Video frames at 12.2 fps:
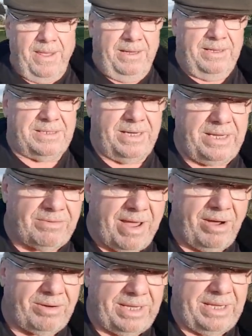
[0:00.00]
And as Lee
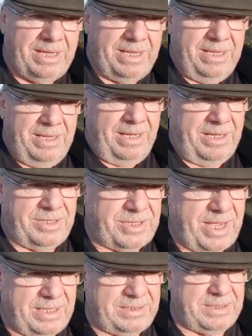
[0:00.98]
Rowley
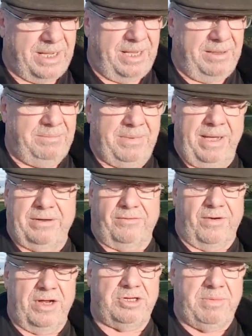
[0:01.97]
said at a
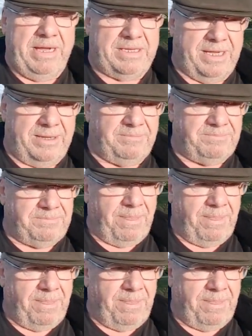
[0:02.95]
fringe meeting,